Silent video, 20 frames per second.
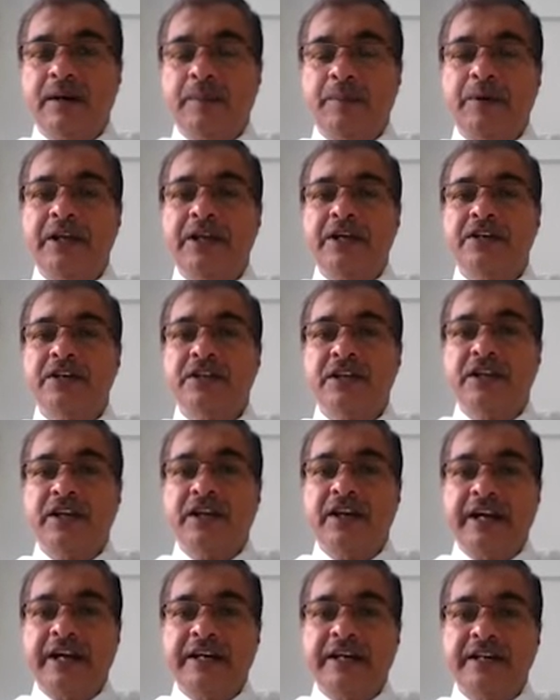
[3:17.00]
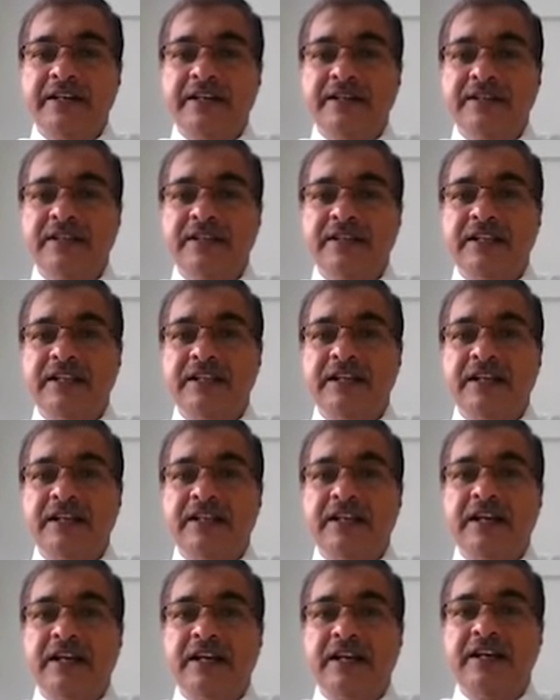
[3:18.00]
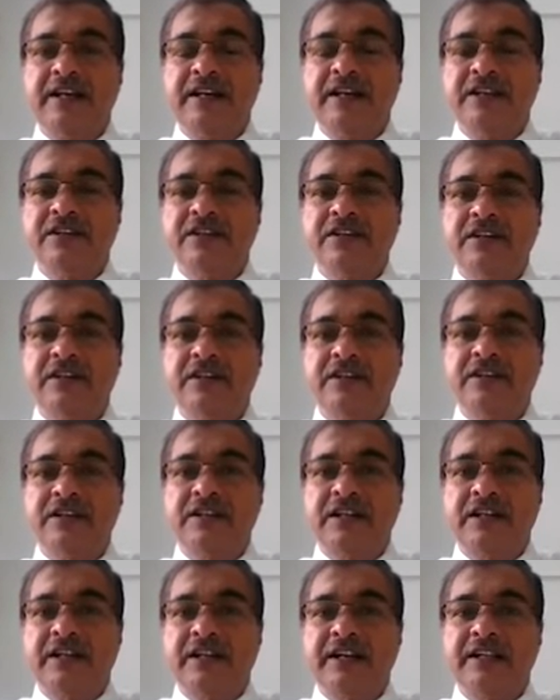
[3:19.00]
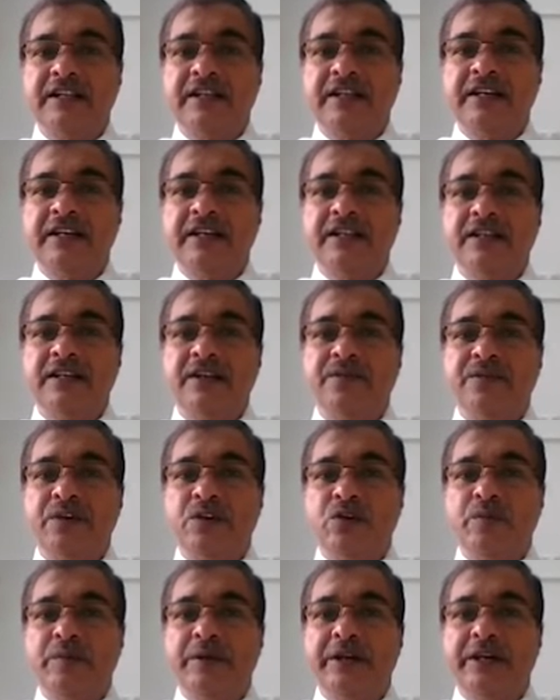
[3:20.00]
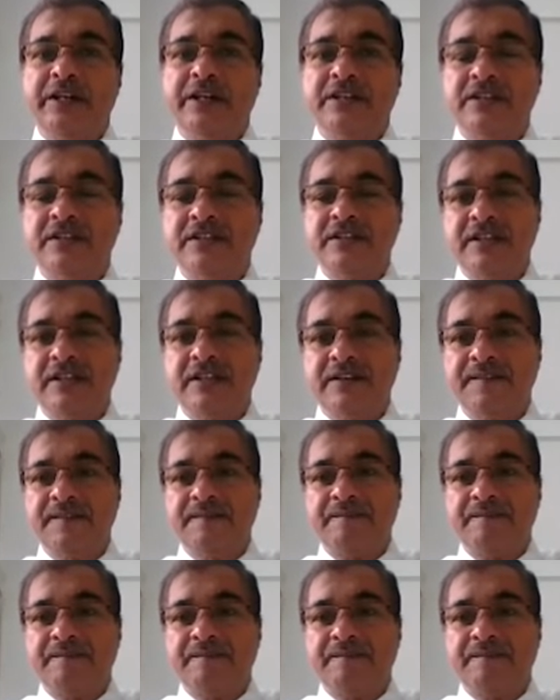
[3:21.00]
application in writing saying that they are interested in settling and then it is referred to mediation cell.